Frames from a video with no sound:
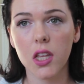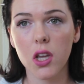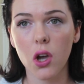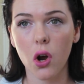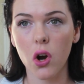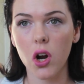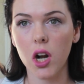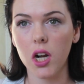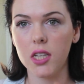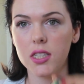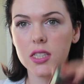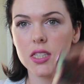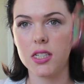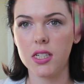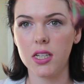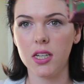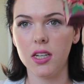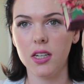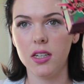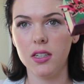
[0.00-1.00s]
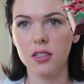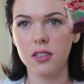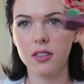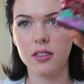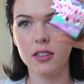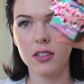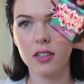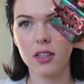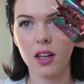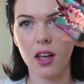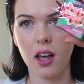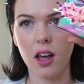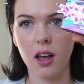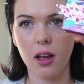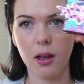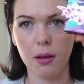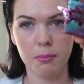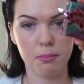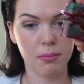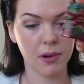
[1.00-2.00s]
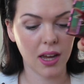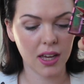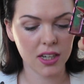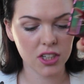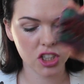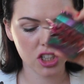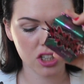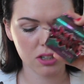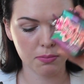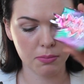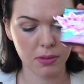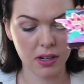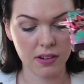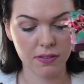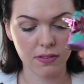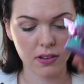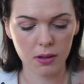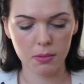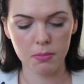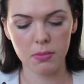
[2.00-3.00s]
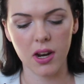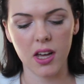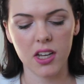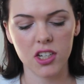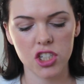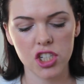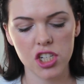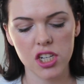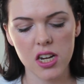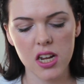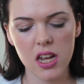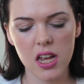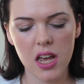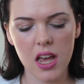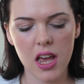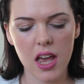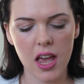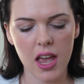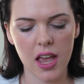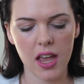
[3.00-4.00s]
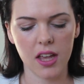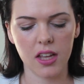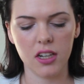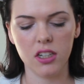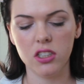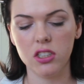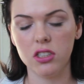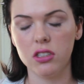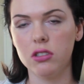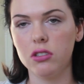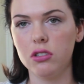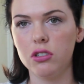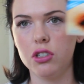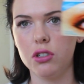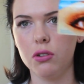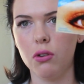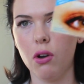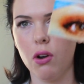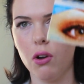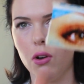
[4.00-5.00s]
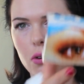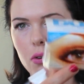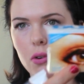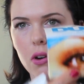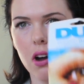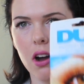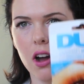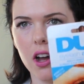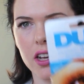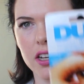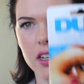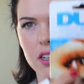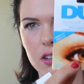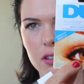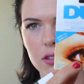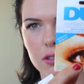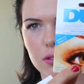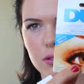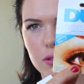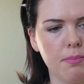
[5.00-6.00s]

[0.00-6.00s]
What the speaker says: Coralista blush, Benefit blush, and Duo eye glue.